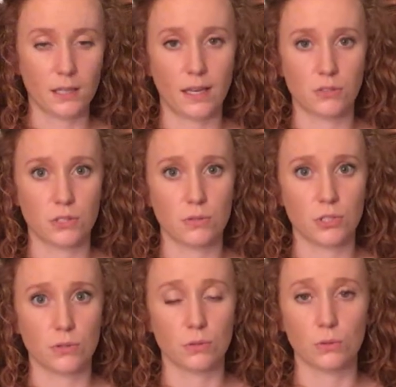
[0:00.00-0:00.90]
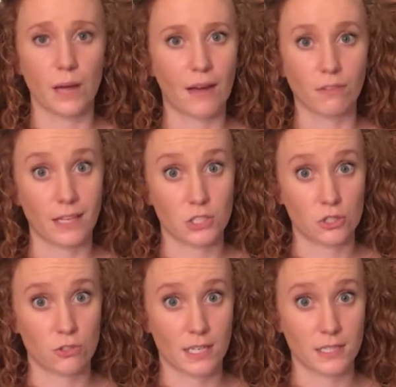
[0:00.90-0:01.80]
allows you to have less
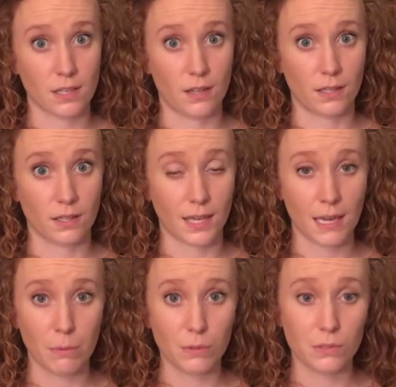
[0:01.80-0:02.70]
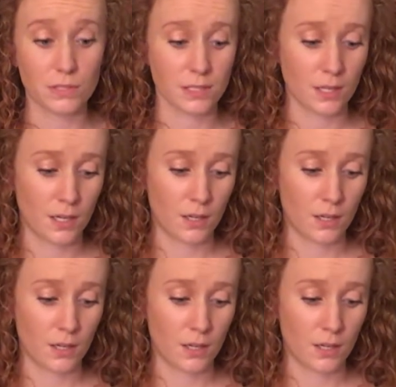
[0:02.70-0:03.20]
stress on the cables,